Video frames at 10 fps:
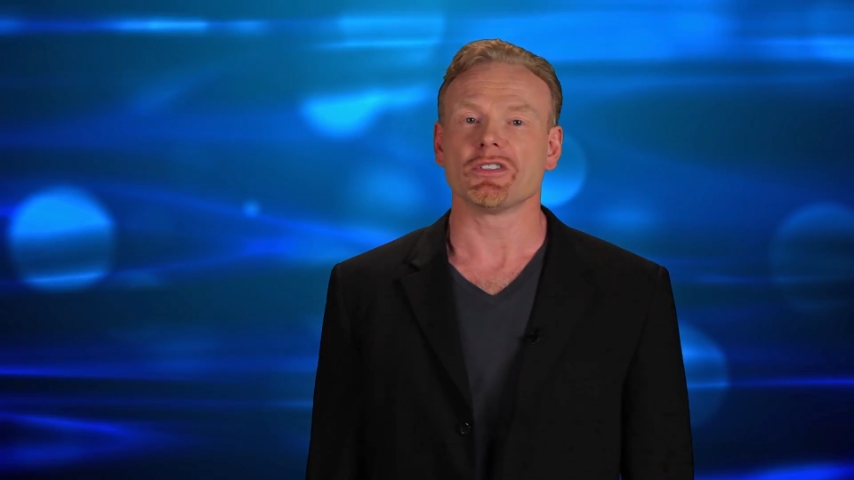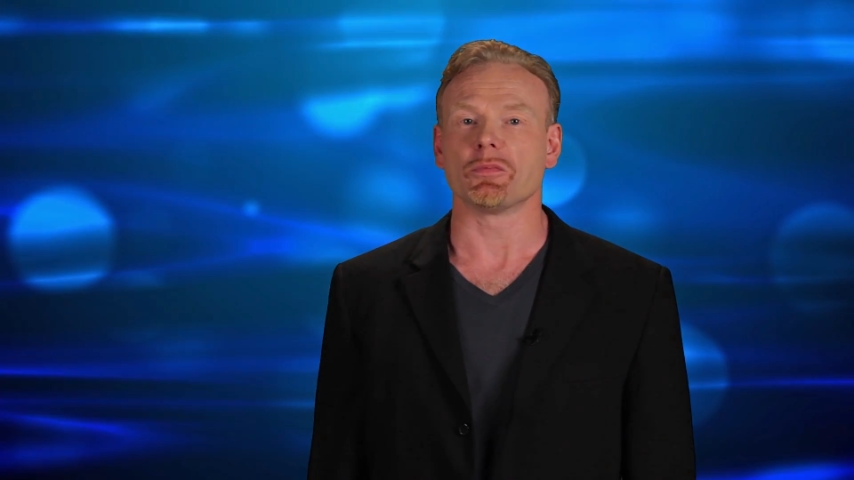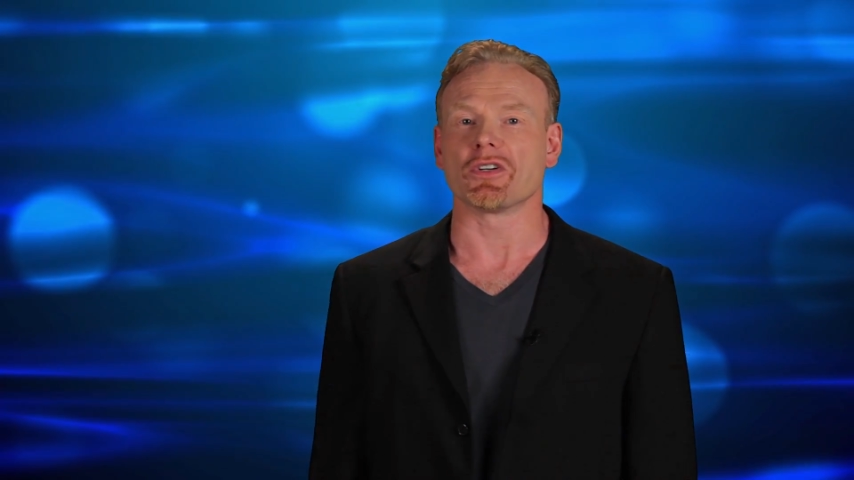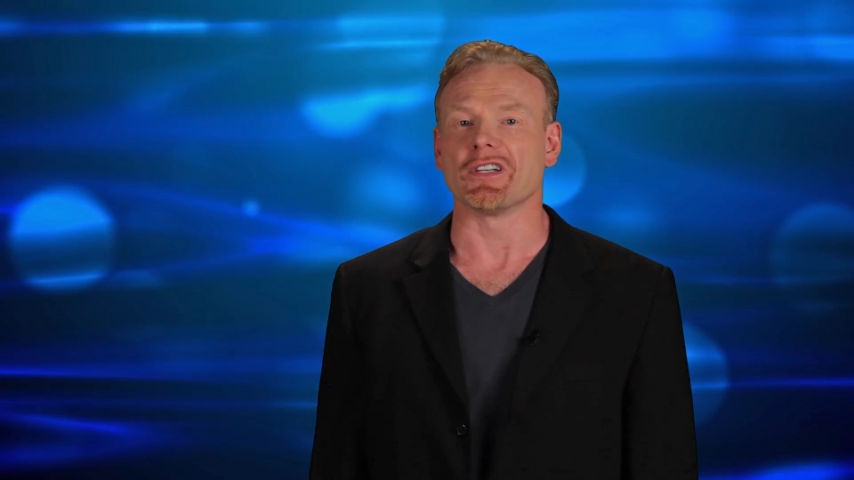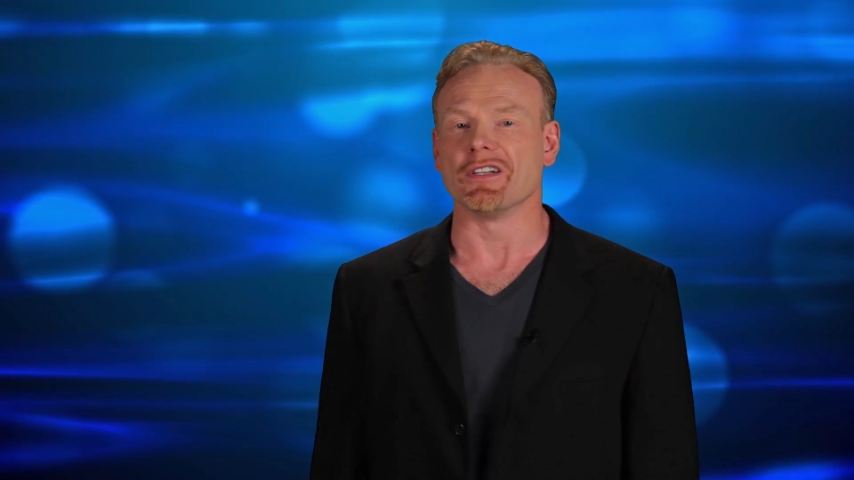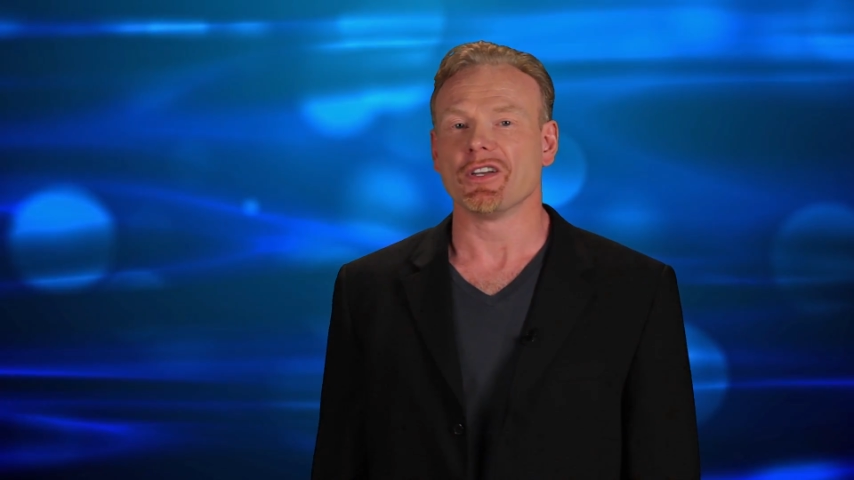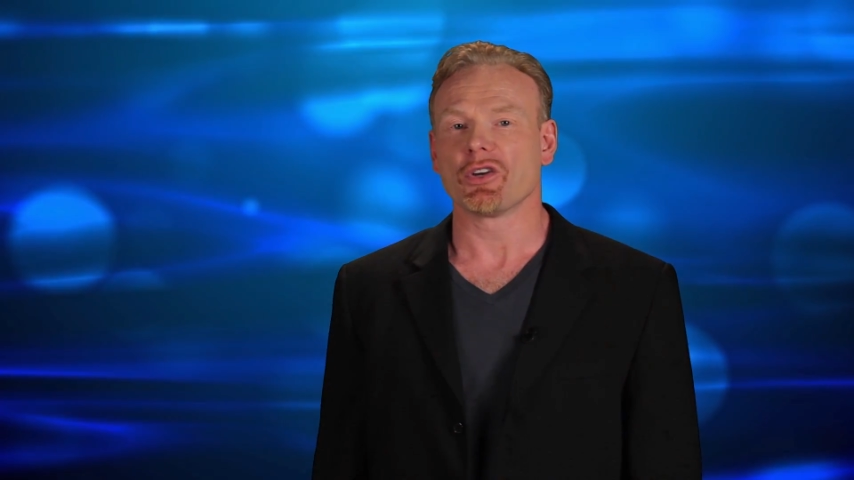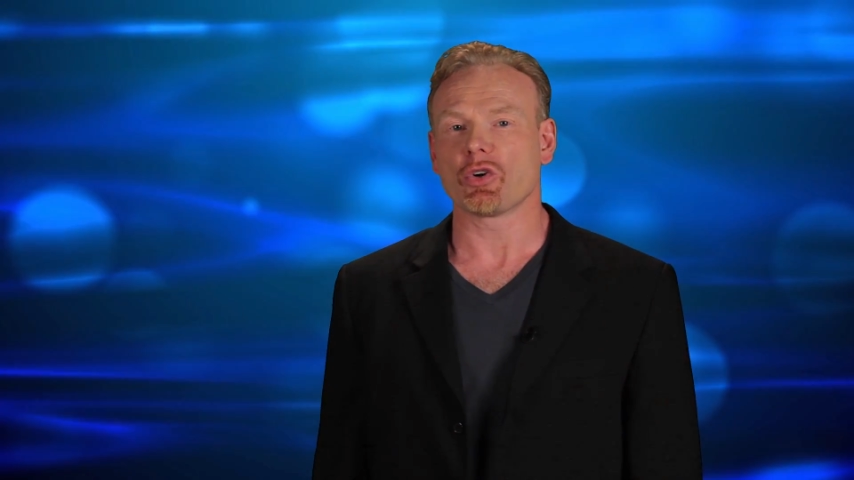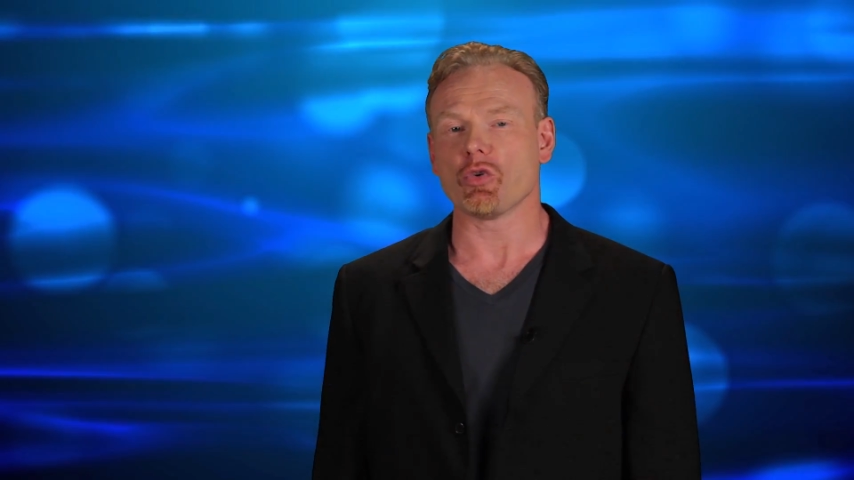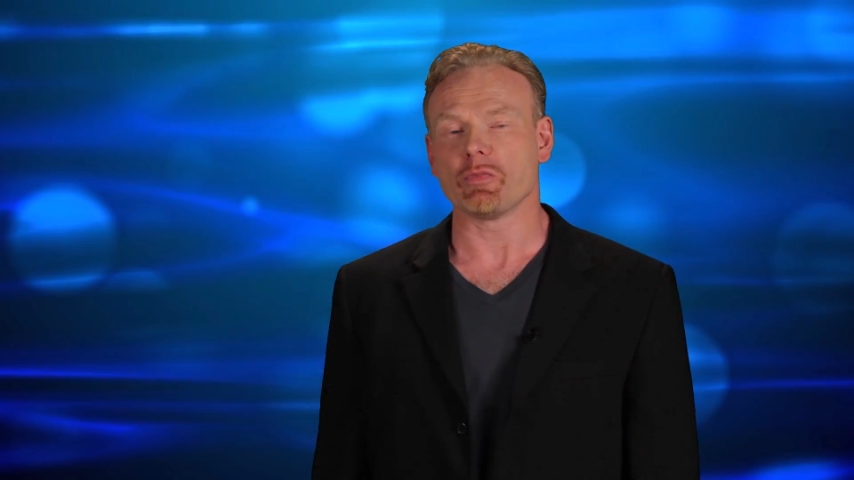to put it in
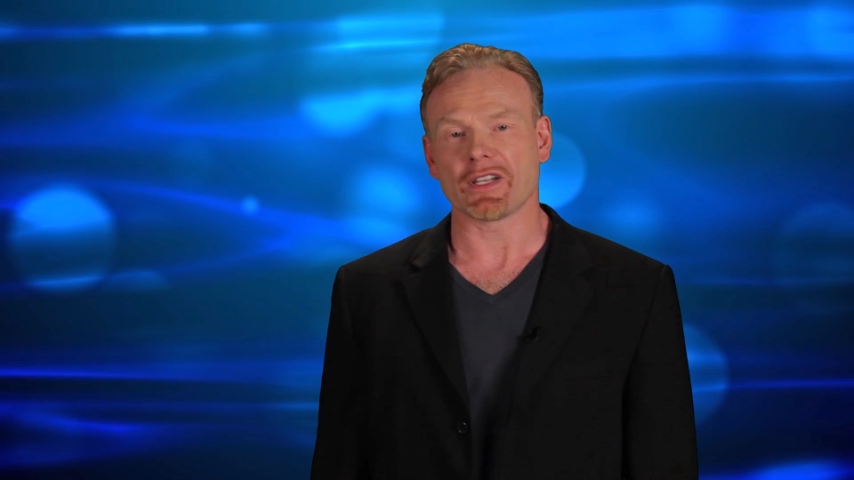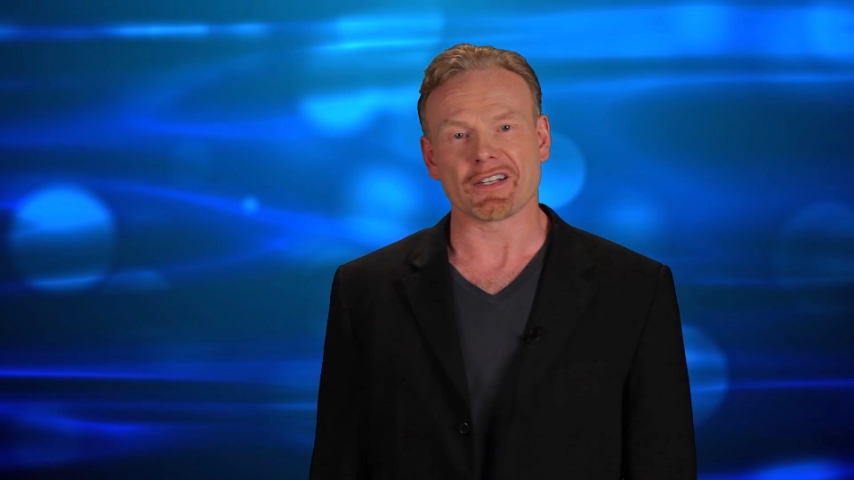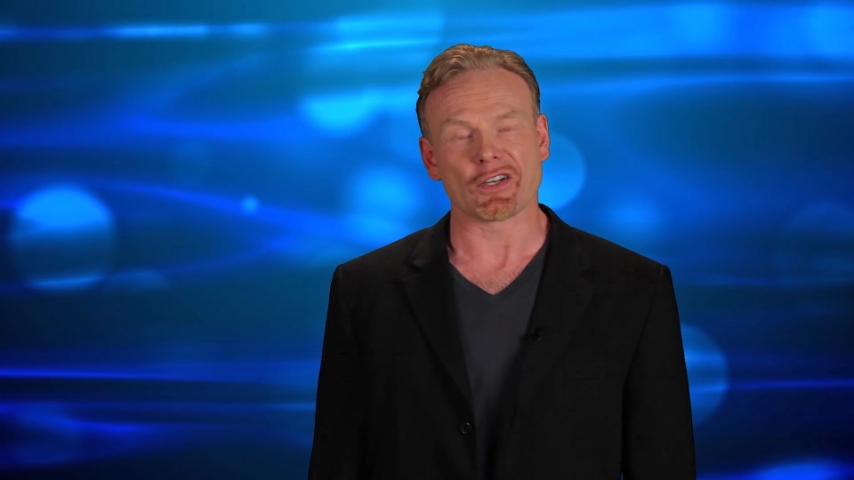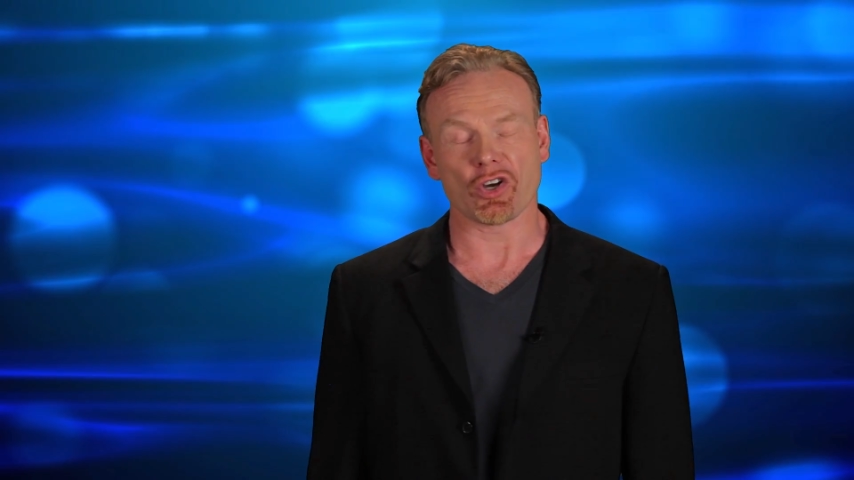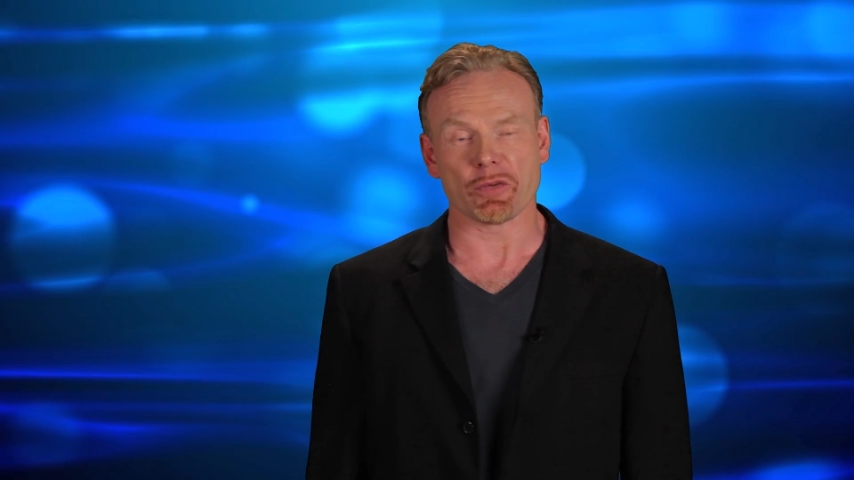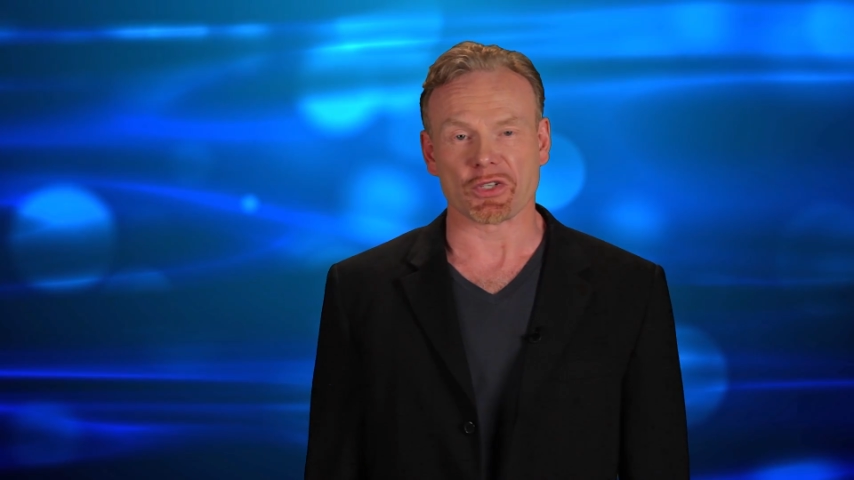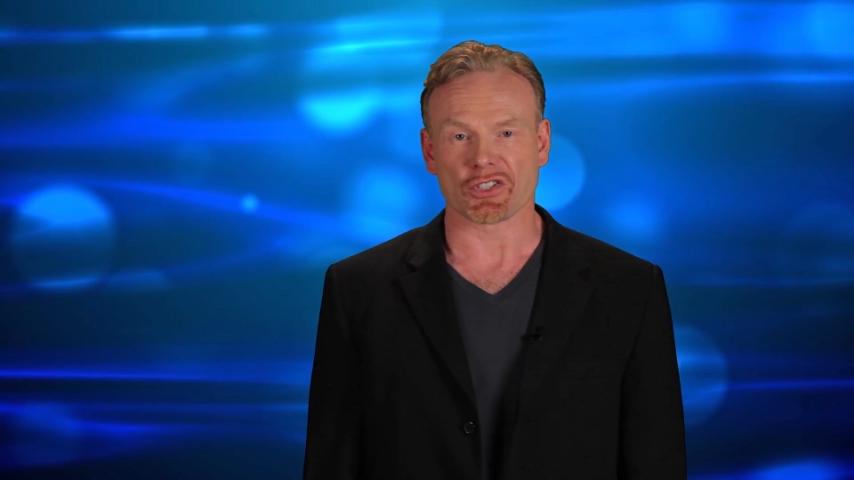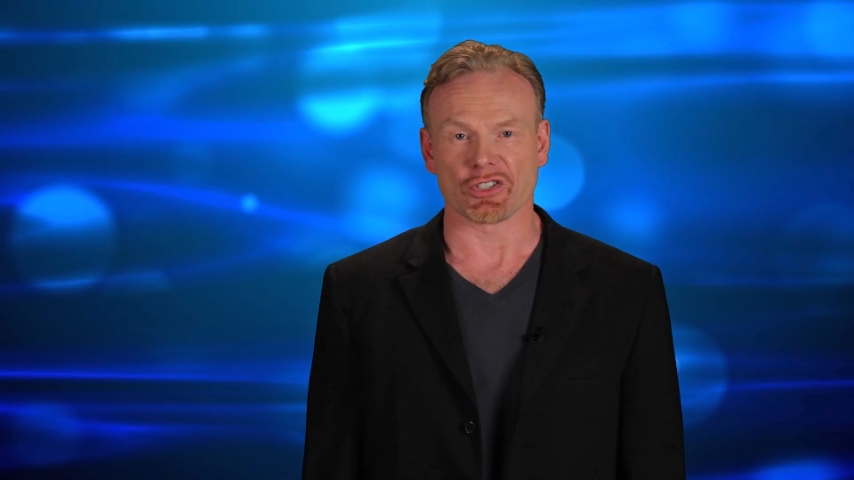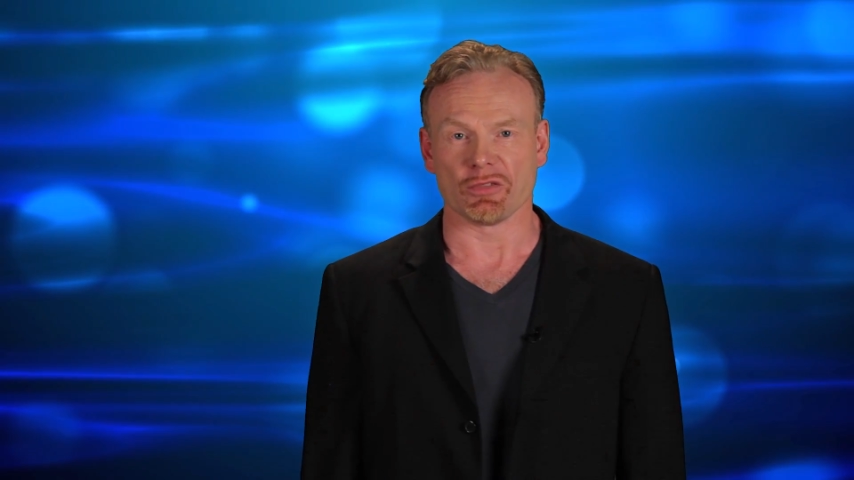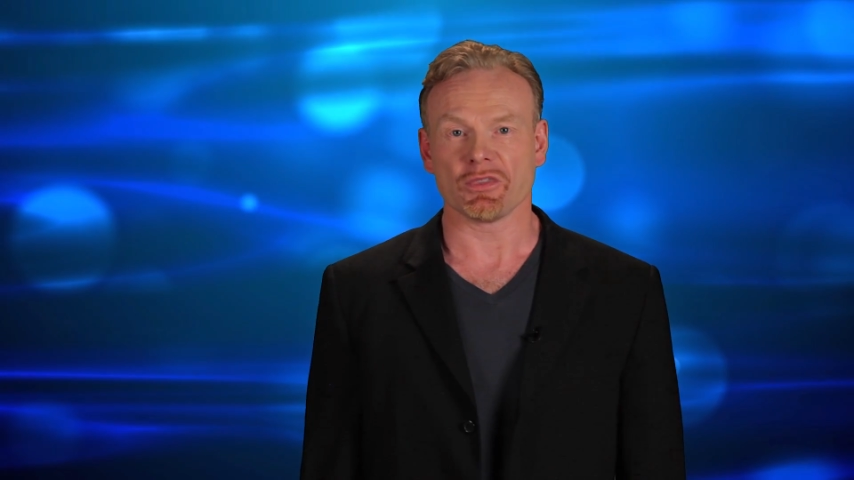cold-blooded economist
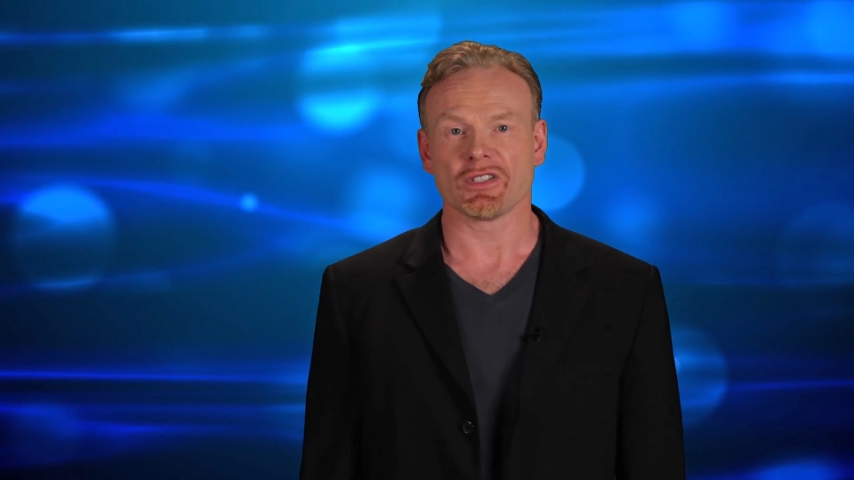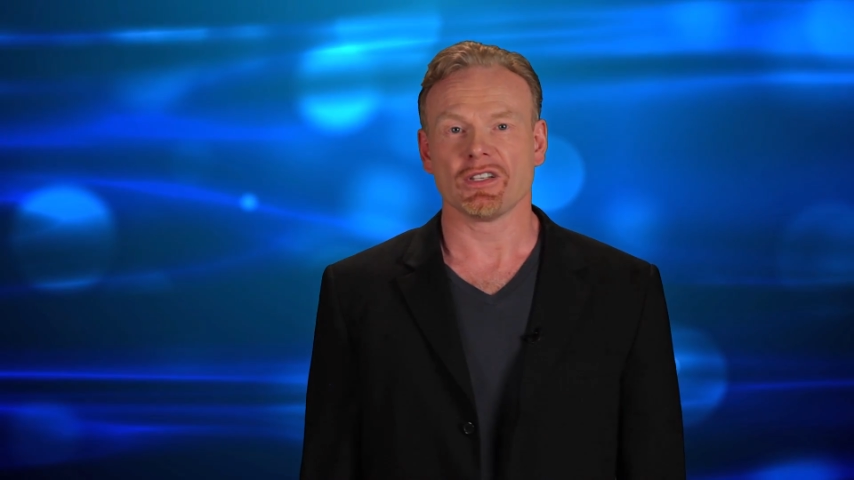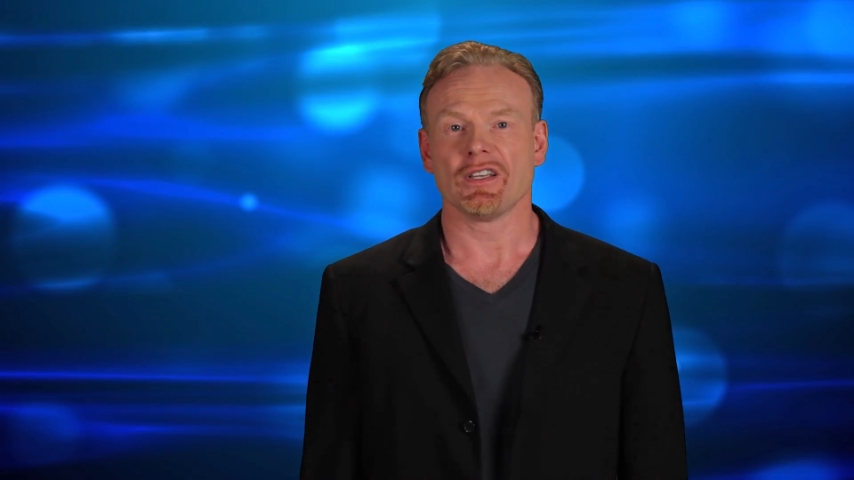terms.